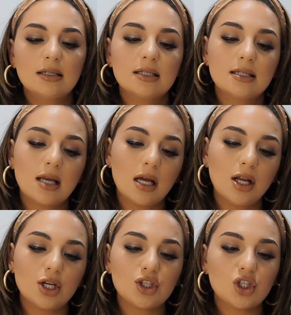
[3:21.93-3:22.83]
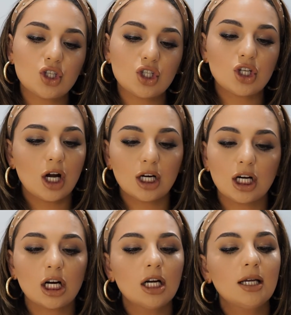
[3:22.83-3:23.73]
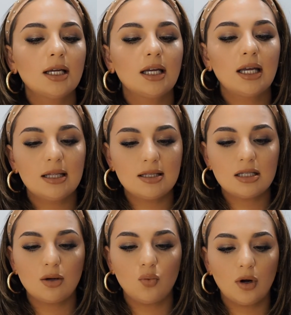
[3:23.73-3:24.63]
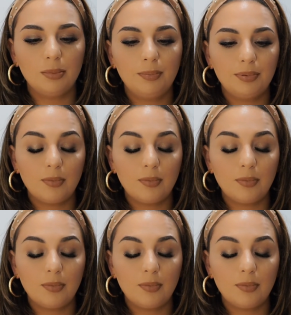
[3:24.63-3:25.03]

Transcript: Sun Stalker Instant Warmth